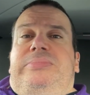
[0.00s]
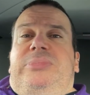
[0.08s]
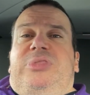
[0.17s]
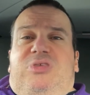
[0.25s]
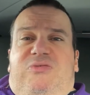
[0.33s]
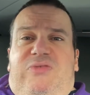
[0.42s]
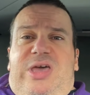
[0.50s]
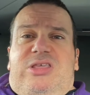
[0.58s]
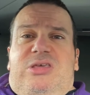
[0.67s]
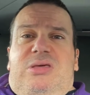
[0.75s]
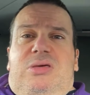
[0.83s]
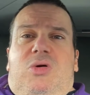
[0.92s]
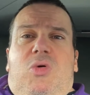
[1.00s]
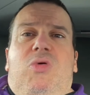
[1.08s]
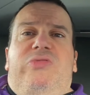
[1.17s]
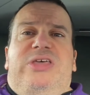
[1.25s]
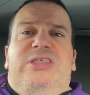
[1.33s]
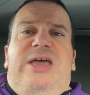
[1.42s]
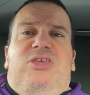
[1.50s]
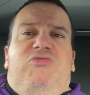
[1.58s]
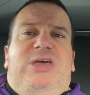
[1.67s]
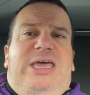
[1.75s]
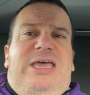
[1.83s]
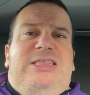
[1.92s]
To fit all this extra
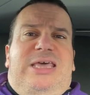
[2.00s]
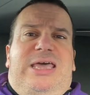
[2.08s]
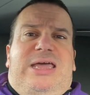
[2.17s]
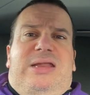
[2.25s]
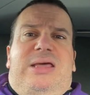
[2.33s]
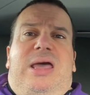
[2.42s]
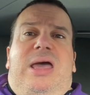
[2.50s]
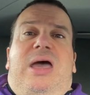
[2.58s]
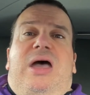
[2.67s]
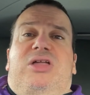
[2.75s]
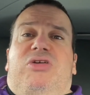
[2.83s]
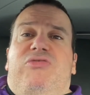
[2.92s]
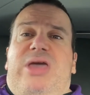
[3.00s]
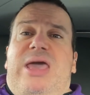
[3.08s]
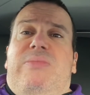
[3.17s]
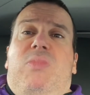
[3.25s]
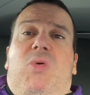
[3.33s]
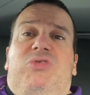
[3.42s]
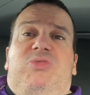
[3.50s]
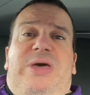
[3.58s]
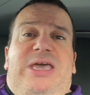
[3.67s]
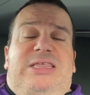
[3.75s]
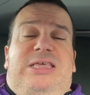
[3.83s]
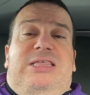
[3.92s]
kit in and create more
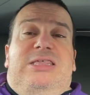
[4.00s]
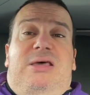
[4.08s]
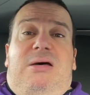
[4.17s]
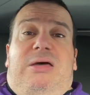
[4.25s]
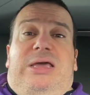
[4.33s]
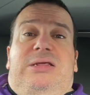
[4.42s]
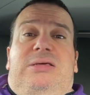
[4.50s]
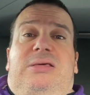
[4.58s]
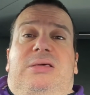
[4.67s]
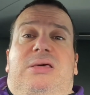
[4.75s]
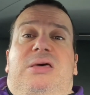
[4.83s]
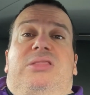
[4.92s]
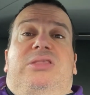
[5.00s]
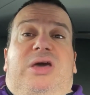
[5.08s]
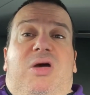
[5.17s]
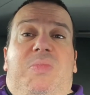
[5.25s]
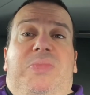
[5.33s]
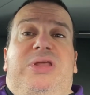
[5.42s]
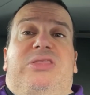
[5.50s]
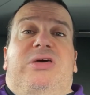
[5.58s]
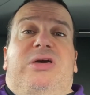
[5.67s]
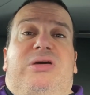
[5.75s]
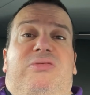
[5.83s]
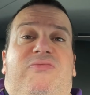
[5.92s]
space inside, the company
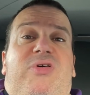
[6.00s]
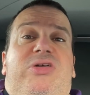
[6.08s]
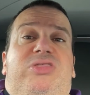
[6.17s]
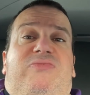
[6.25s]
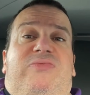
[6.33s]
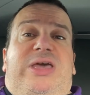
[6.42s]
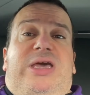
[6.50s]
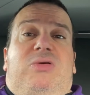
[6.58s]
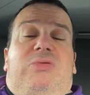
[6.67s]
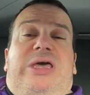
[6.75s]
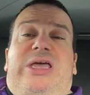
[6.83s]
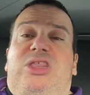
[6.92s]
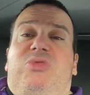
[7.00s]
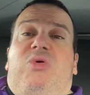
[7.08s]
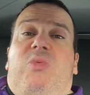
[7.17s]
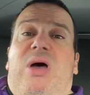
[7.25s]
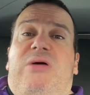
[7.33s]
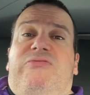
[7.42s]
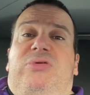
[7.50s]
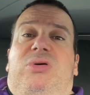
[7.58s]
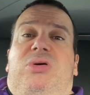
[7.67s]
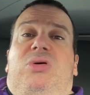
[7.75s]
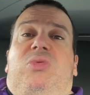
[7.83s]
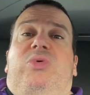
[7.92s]
that converts the vehicle into a WAV
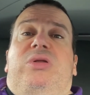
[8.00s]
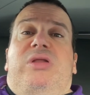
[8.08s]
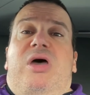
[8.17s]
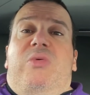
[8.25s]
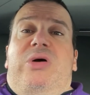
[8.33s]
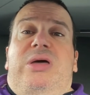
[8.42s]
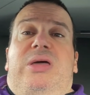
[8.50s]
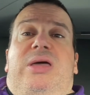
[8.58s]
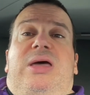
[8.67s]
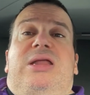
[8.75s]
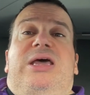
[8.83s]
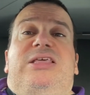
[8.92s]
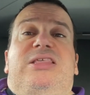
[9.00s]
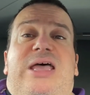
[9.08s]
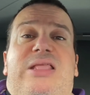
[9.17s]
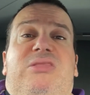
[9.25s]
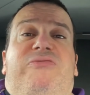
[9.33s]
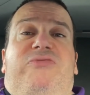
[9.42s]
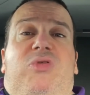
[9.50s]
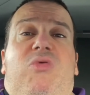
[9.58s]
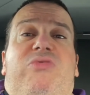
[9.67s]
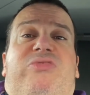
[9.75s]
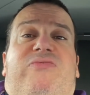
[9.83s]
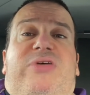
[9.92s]
will lower and extend the floor
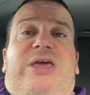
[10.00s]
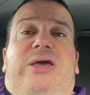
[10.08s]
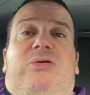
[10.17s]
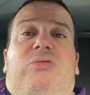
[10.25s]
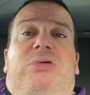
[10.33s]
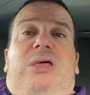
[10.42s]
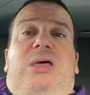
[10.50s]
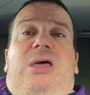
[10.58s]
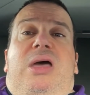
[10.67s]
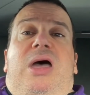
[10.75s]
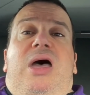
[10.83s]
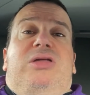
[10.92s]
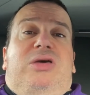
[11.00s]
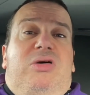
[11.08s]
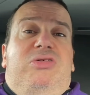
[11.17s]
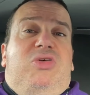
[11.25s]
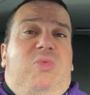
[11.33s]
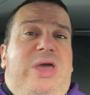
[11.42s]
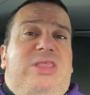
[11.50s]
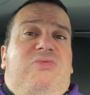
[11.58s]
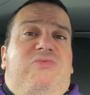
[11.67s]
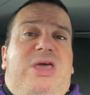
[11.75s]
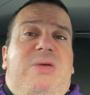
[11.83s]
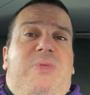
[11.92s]
of the vehicle and cut away the
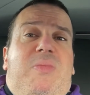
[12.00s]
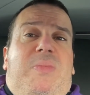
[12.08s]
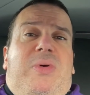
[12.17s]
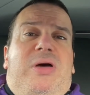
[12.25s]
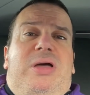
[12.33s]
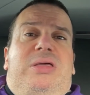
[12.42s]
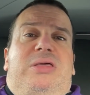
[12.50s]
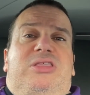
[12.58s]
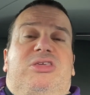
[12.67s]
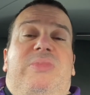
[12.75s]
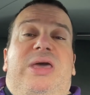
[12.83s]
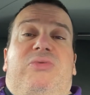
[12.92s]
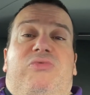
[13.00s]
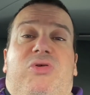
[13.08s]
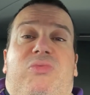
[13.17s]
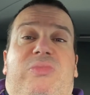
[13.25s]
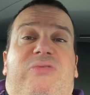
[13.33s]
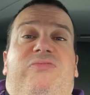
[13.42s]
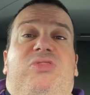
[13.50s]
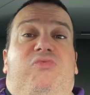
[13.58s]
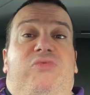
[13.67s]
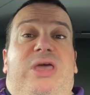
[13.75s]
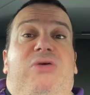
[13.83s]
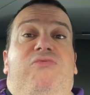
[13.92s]
rear bumper to make room for the
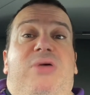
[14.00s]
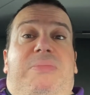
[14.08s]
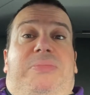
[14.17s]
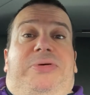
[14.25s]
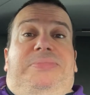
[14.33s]
rear ramp.